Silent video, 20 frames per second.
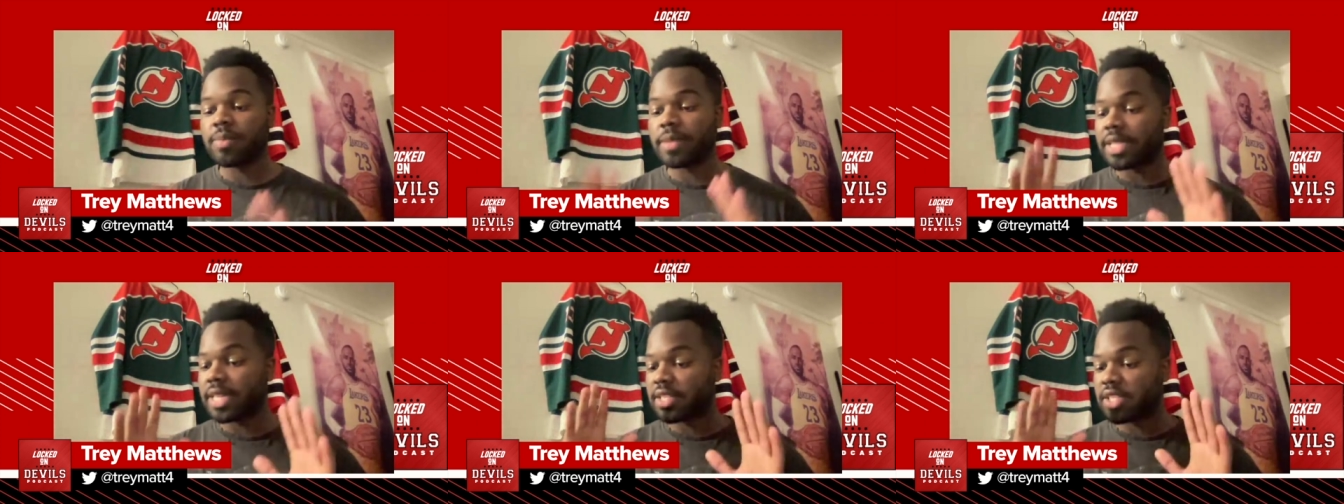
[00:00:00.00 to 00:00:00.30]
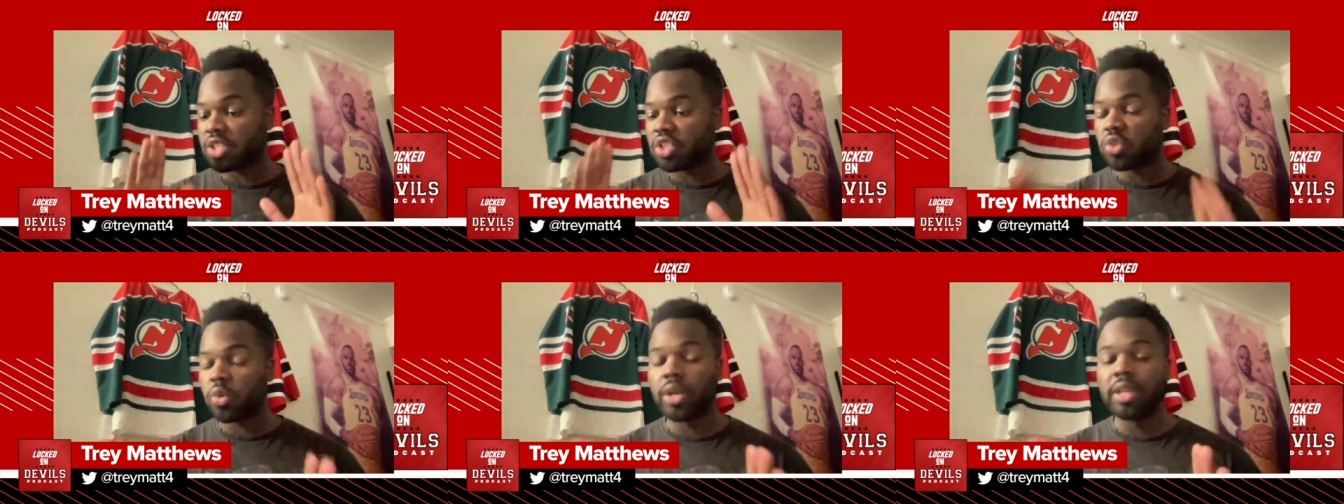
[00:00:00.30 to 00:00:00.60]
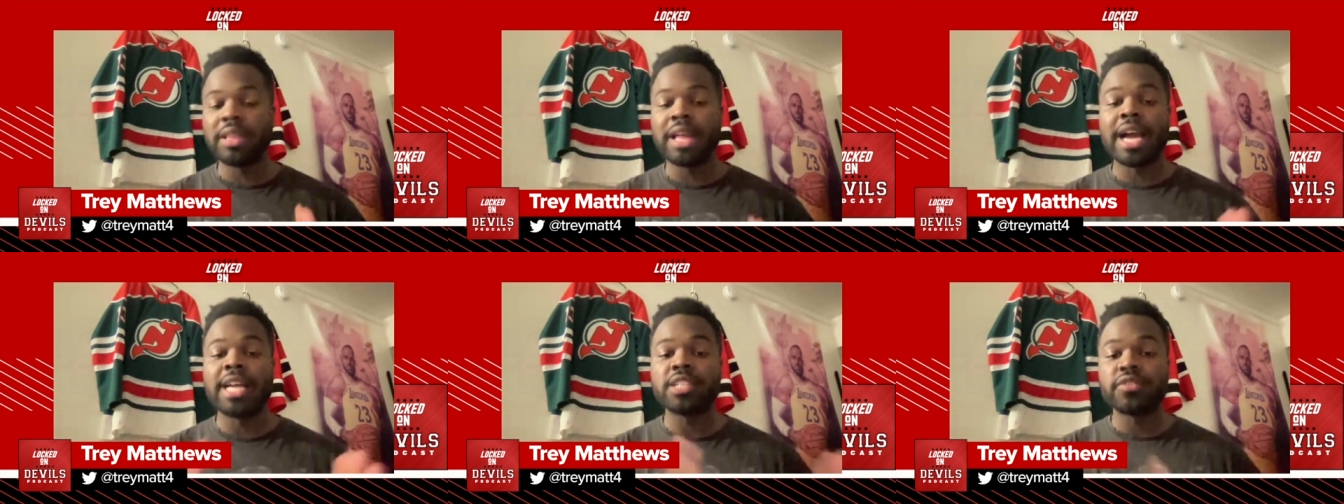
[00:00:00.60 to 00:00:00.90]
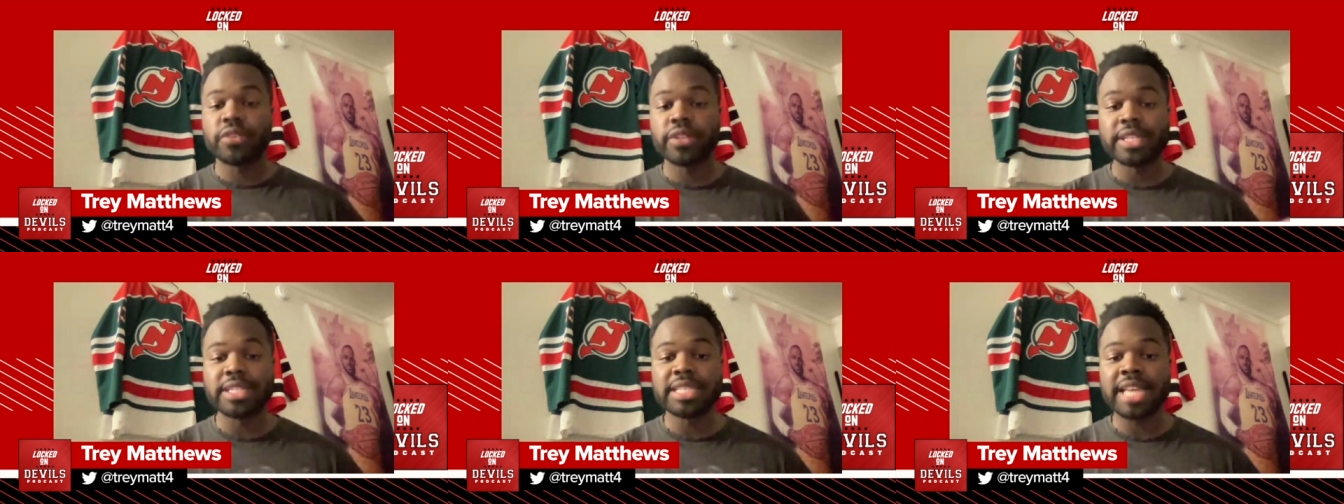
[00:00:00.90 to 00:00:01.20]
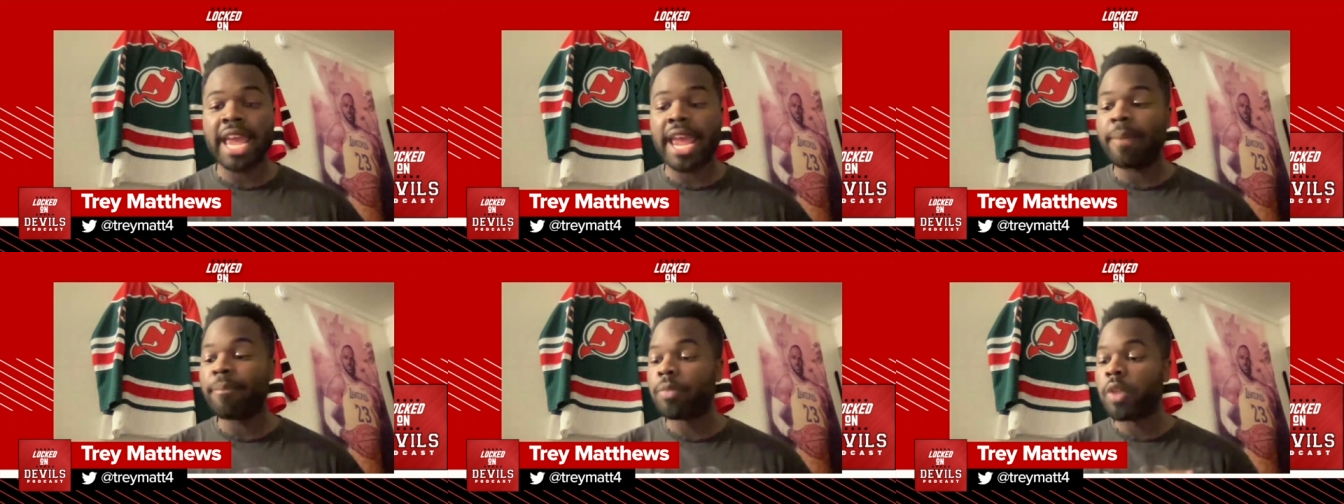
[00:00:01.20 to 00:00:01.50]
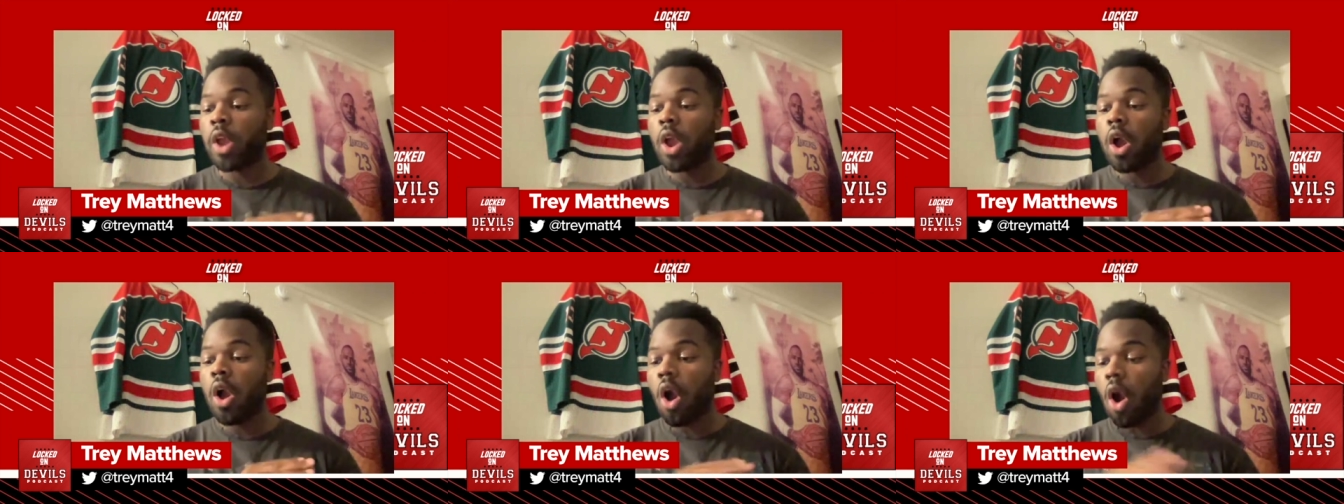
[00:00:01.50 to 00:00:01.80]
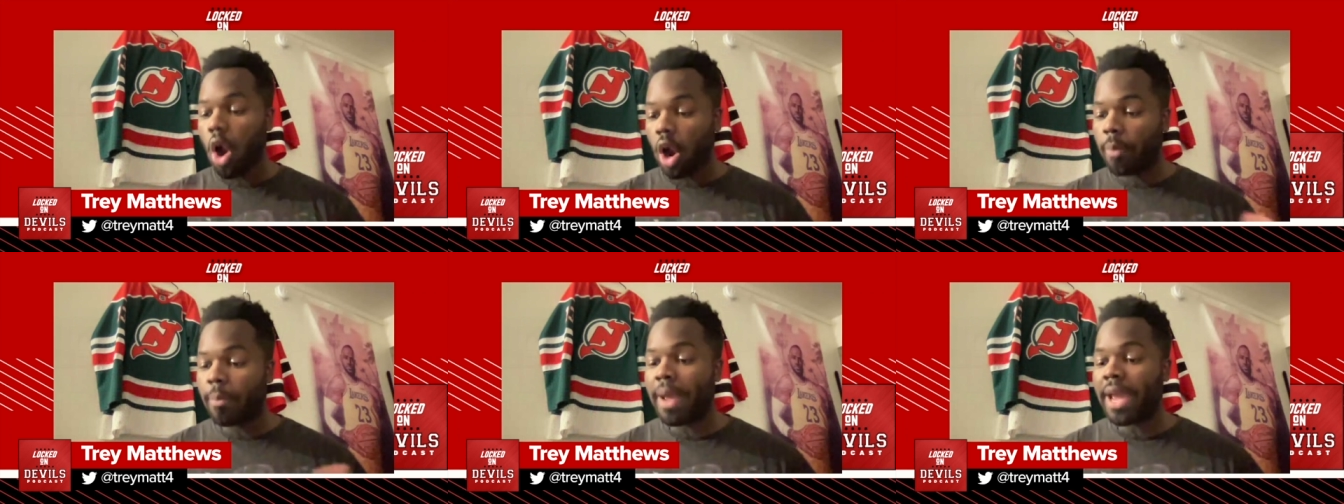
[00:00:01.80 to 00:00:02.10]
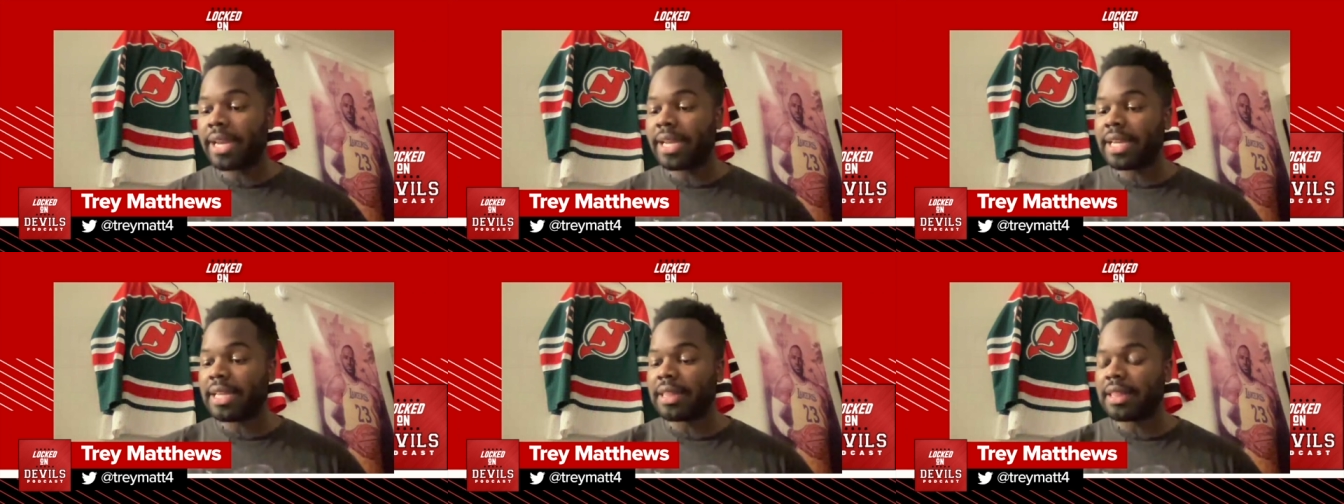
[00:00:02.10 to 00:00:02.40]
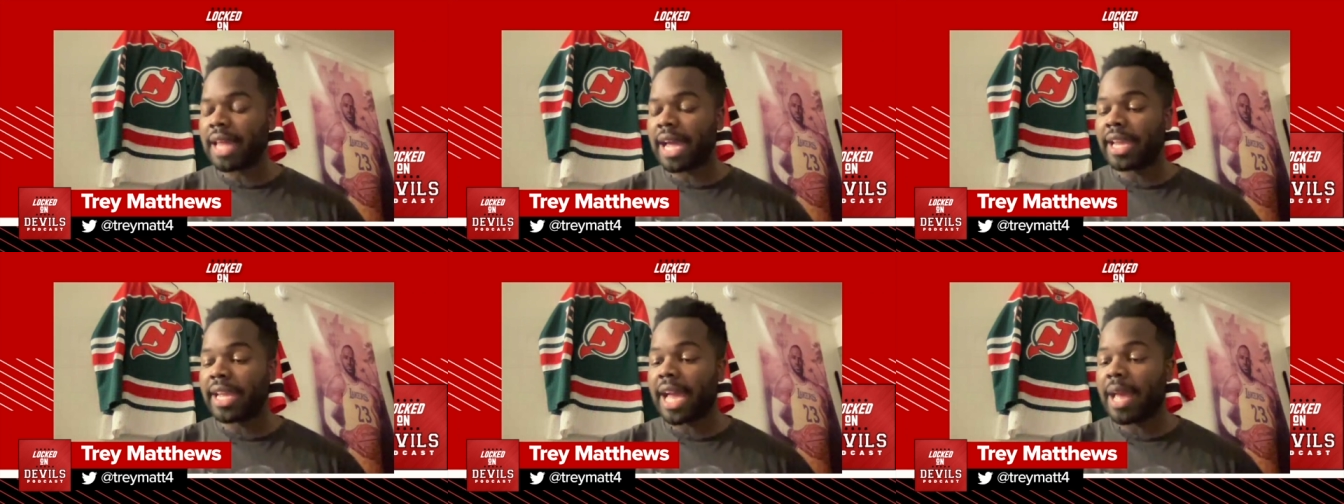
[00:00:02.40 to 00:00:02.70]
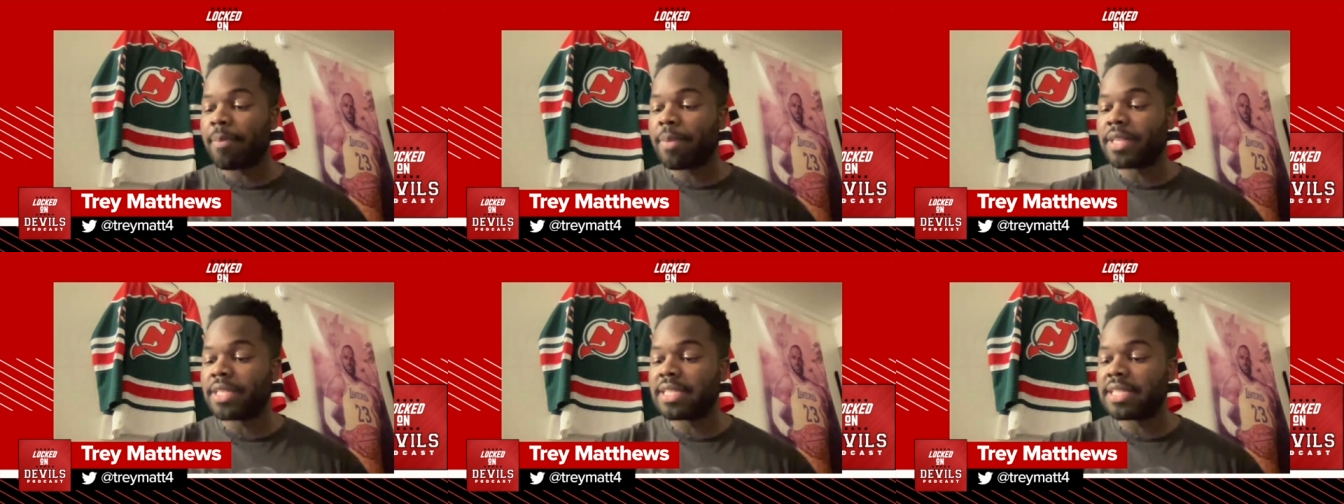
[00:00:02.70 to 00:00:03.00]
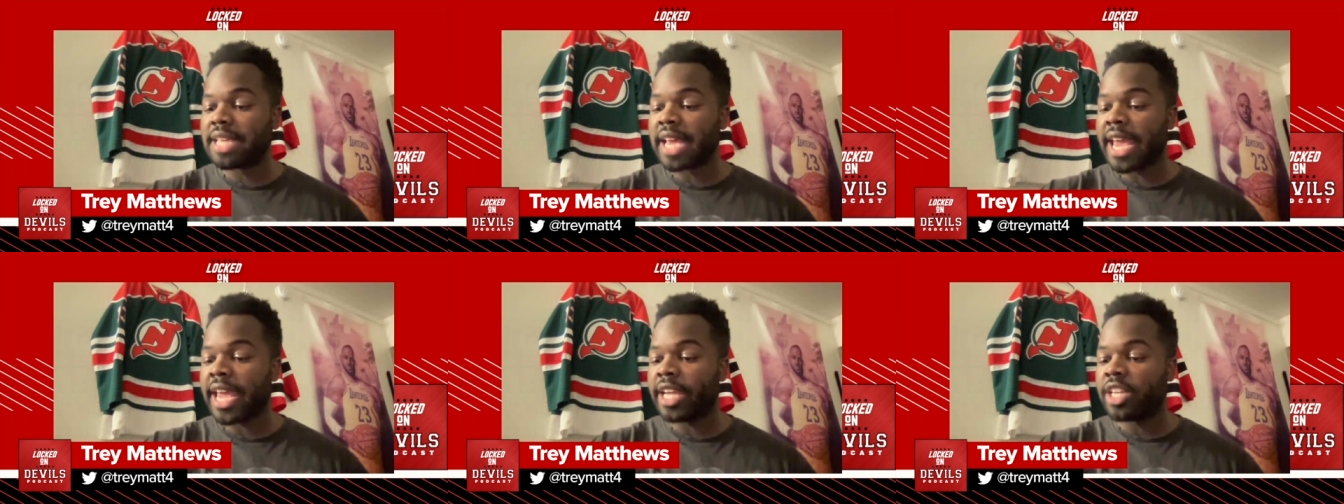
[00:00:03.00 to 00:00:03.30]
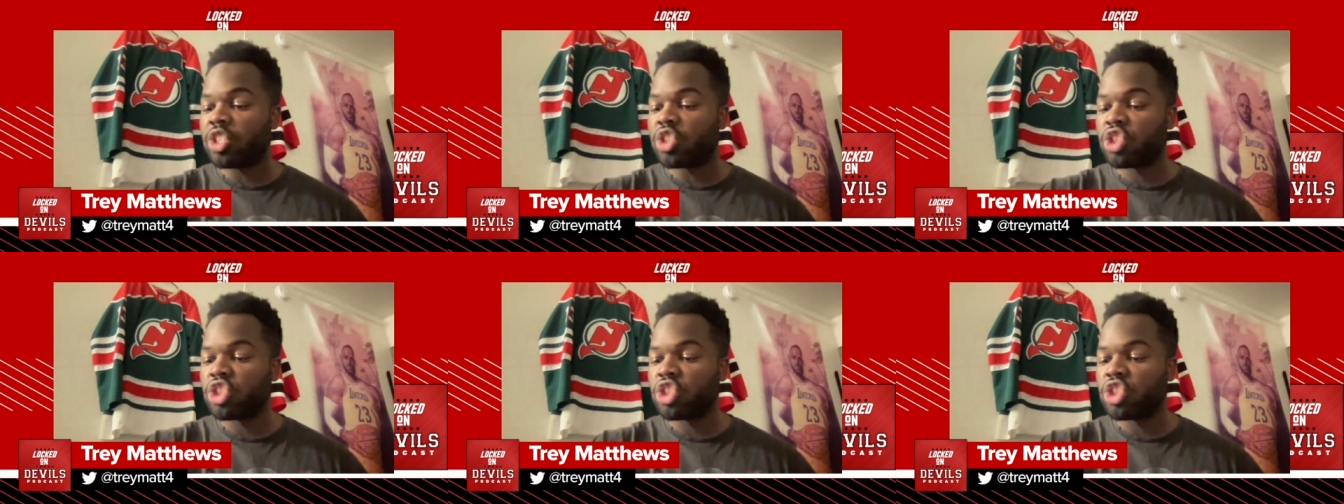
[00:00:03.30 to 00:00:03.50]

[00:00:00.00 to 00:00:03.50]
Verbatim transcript: because the storylines for this game are many, like I've been saying.